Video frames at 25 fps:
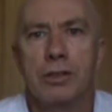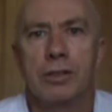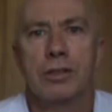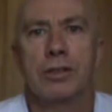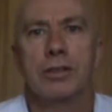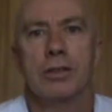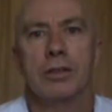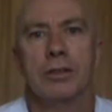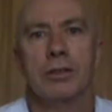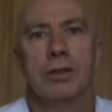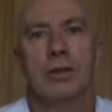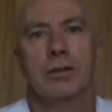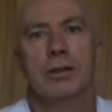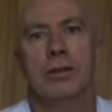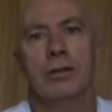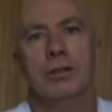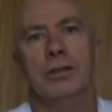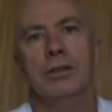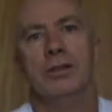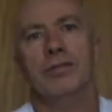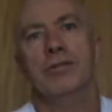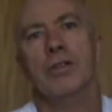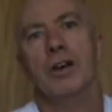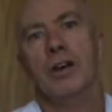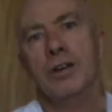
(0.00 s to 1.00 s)
So I'll
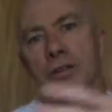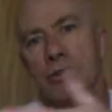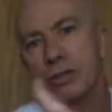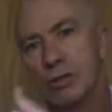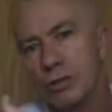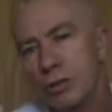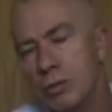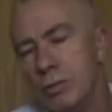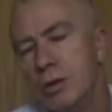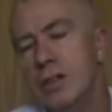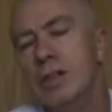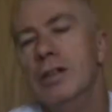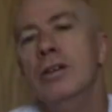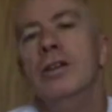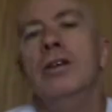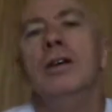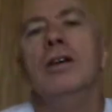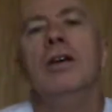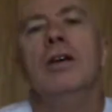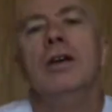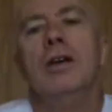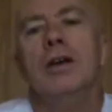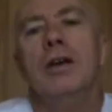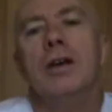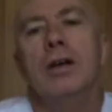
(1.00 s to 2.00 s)
leave those till a bit
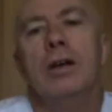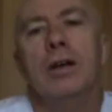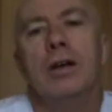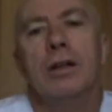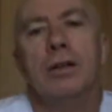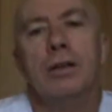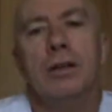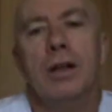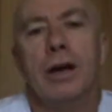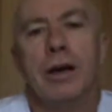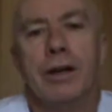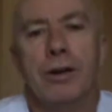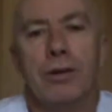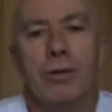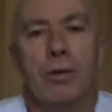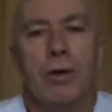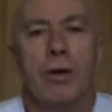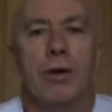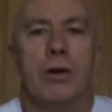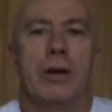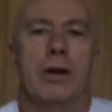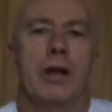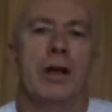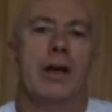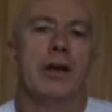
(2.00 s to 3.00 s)
later
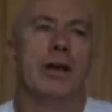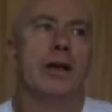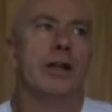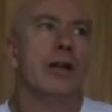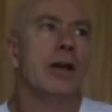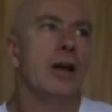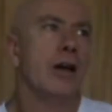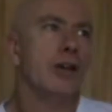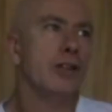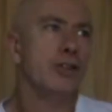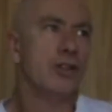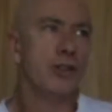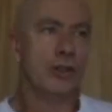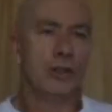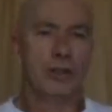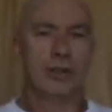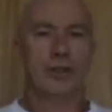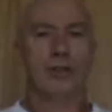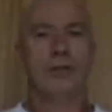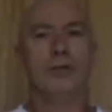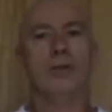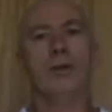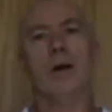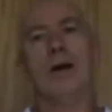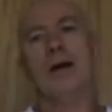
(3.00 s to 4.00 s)
on. And as
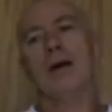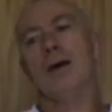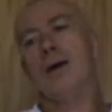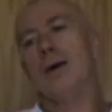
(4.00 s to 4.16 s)
usual,